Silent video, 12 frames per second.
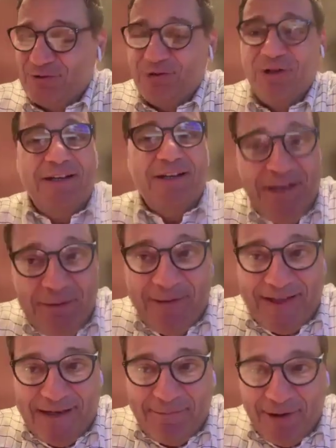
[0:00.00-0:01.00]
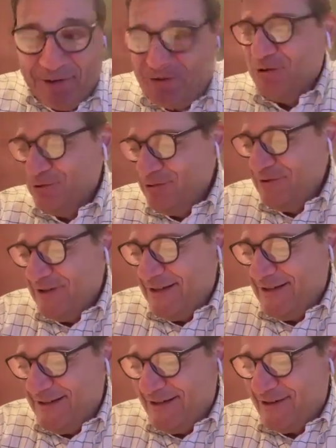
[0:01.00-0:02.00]
talk a little bit about you
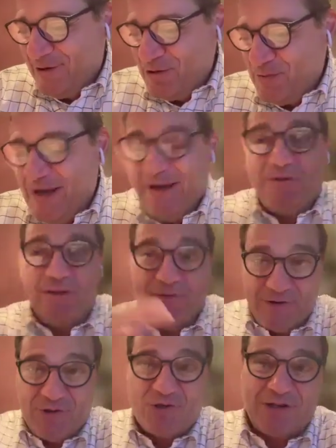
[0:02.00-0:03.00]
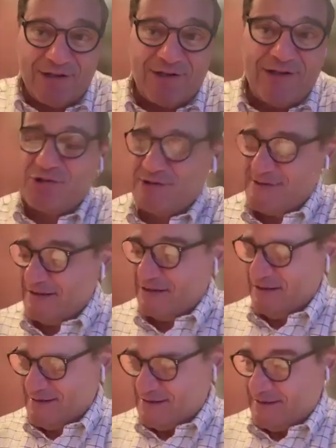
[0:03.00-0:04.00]
because we have different generations
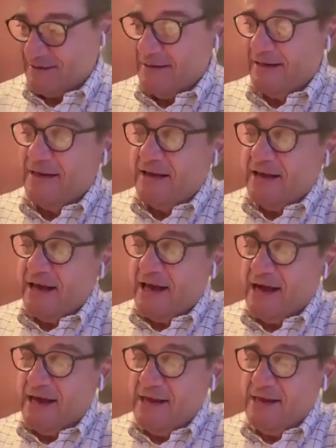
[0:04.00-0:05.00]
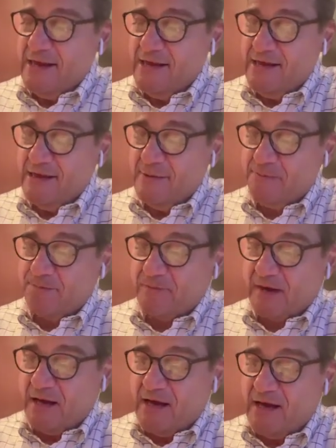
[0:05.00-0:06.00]
that listen. I,
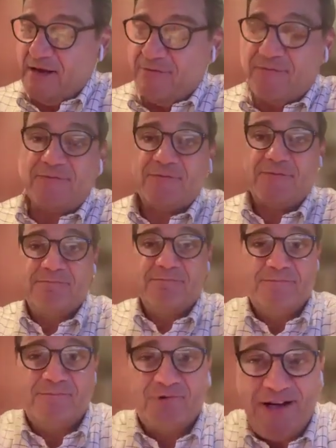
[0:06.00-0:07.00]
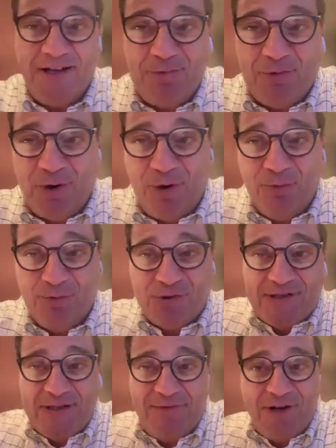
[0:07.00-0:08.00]
I've read
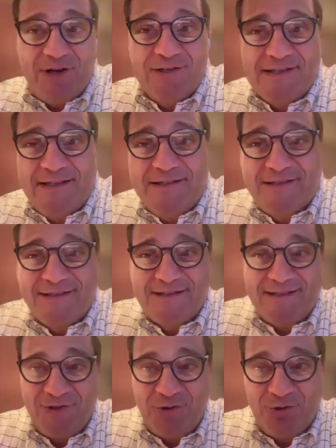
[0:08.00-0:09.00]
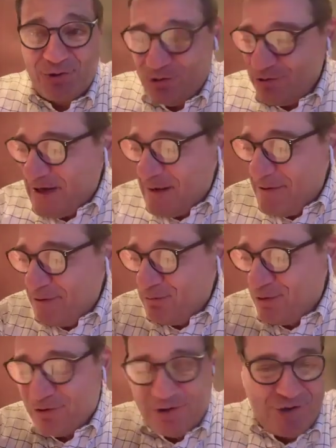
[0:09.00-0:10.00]
almost every consensus that you wrote
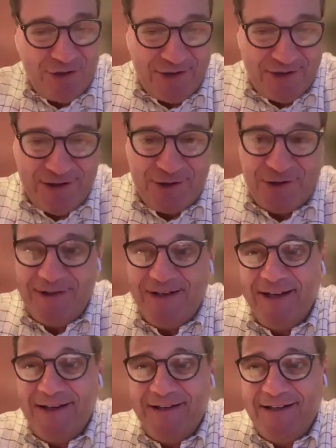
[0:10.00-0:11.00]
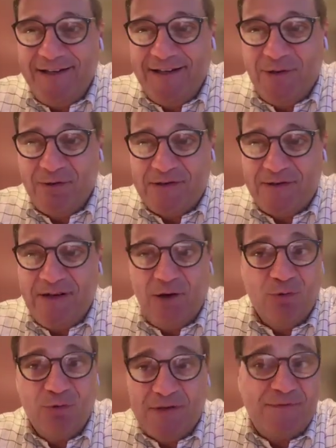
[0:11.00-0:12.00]
about bone regeneration, and that was
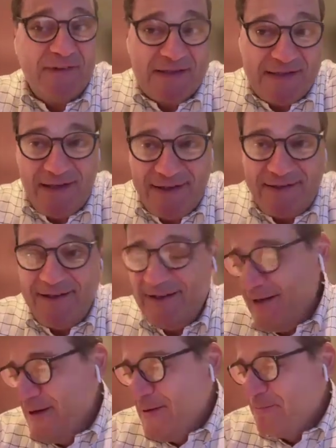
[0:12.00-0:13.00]
always fascinating.